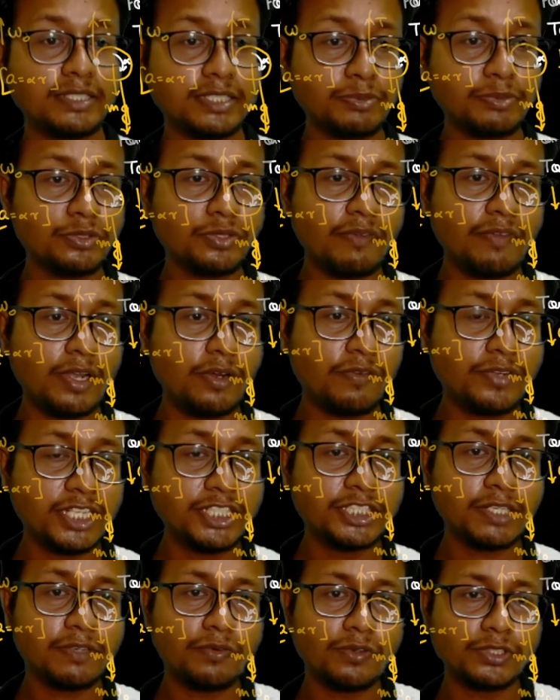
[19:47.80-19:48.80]
substitute the value of
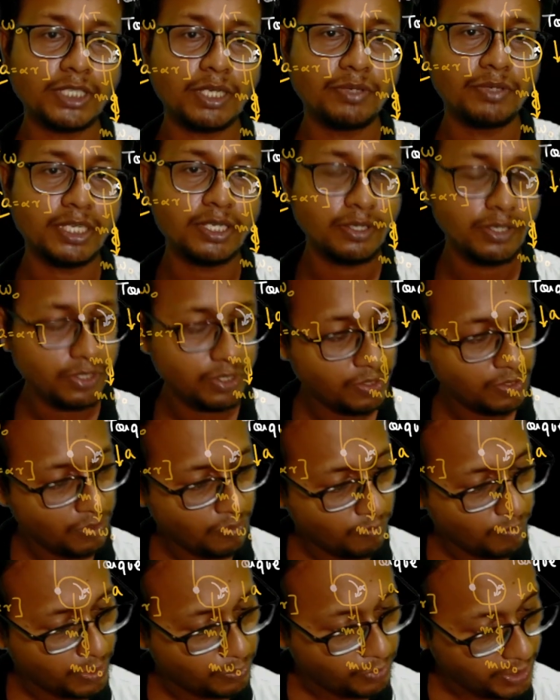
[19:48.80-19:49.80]
tension force out here,
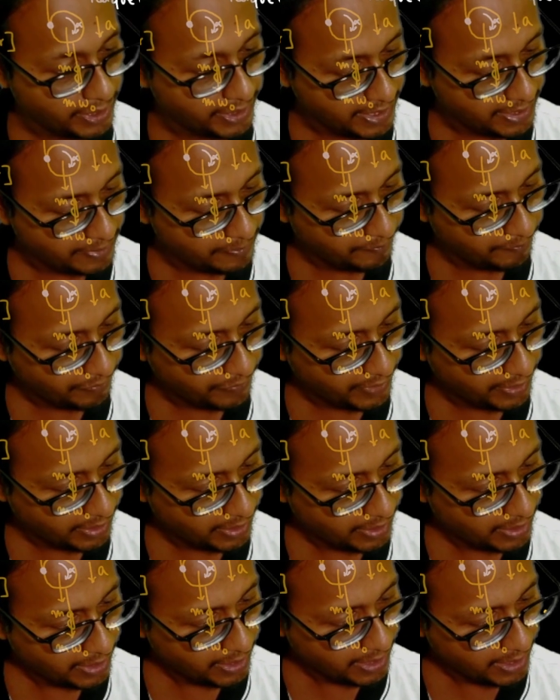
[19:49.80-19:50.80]
what do I get?
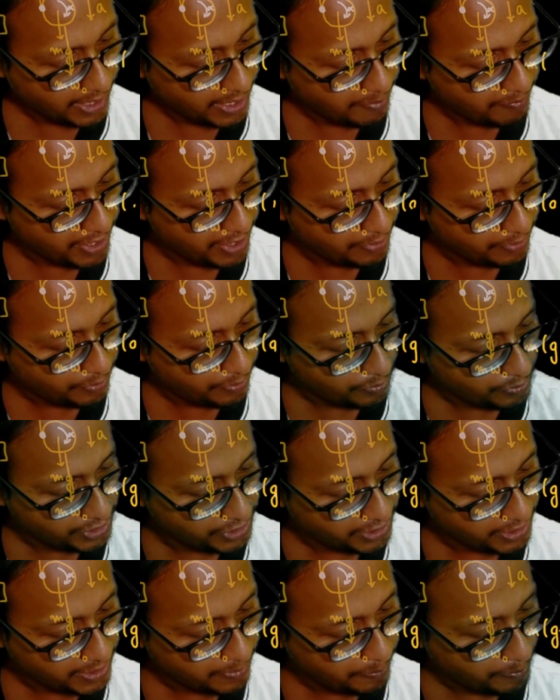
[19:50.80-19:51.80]
M into
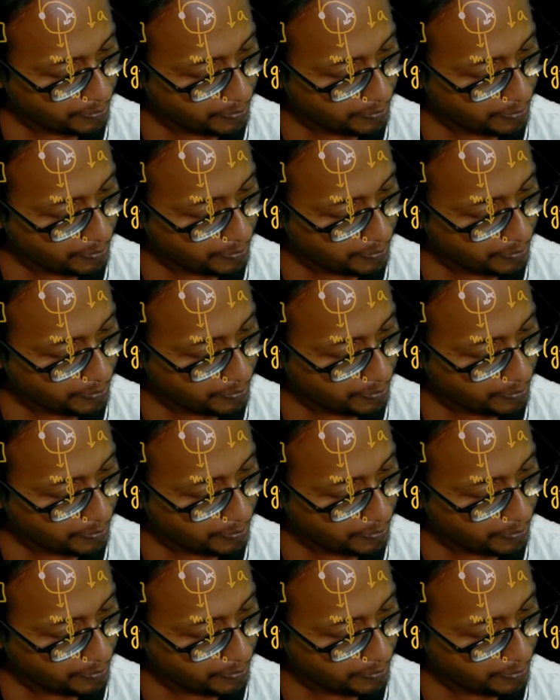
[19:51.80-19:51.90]
G